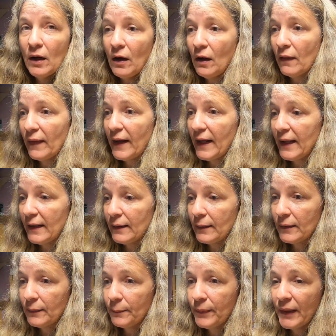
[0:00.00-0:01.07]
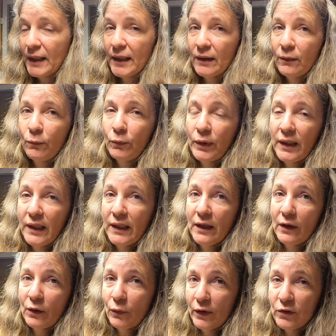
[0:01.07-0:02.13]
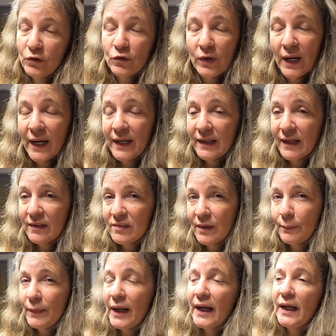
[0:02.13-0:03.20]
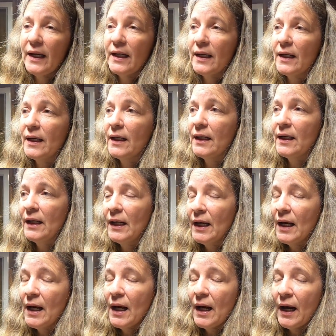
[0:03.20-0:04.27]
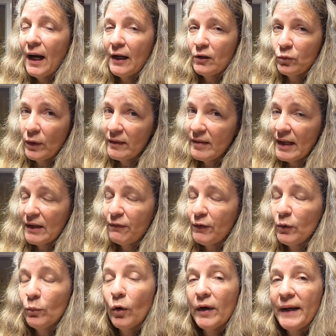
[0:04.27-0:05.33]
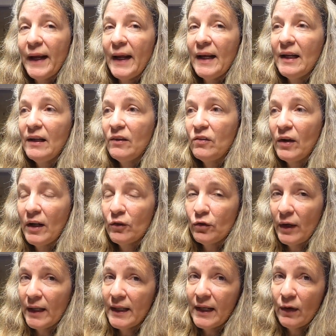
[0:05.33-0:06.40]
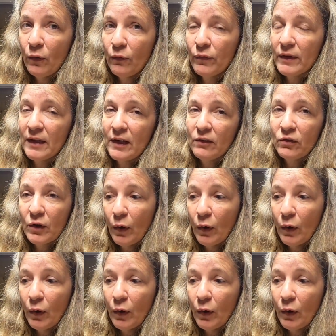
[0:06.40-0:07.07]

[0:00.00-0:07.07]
all that, but we are going to try to get some made I just want to take a few more days and try to get over this